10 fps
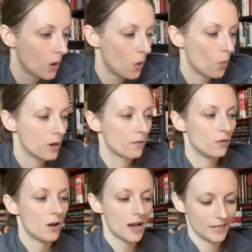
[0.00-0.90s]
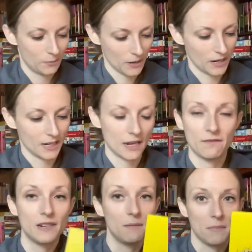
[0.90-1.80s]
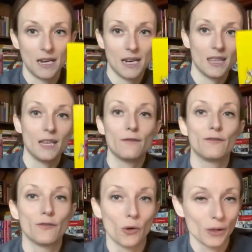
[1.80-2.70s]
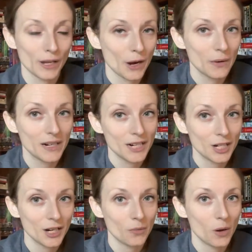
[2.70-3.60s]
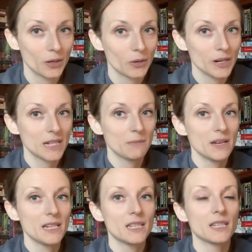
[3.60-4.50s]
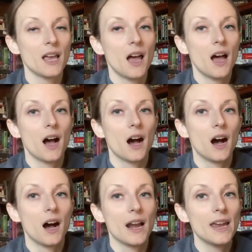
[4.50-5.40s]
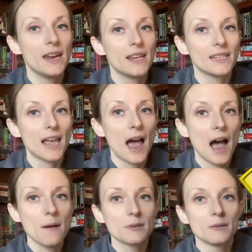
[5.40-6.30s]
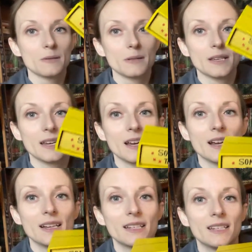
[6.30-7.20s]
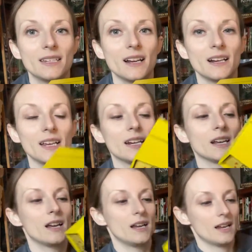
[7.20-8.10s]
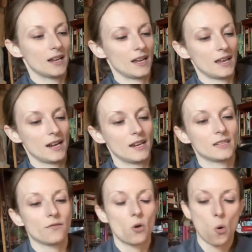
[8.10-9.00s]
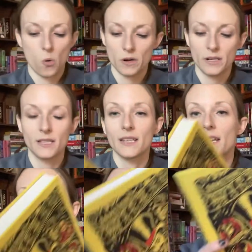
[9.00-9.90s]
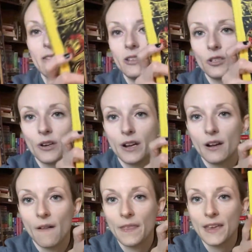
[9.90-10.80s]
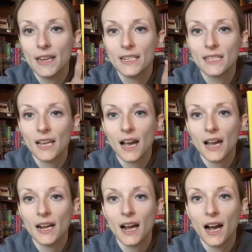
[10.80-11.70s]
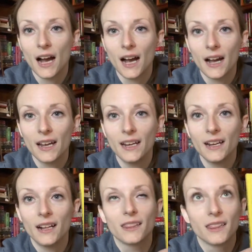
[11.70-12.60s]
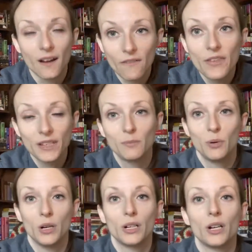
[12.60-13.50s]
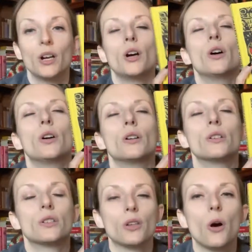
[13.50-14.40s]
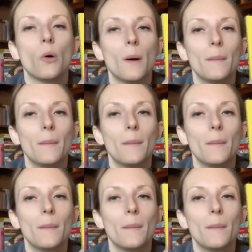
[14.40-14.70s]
wonderful husband gifted me the folio edition one Christmas. It is absolutely stunning. It is, of course, illustrated on the inside. I love this book so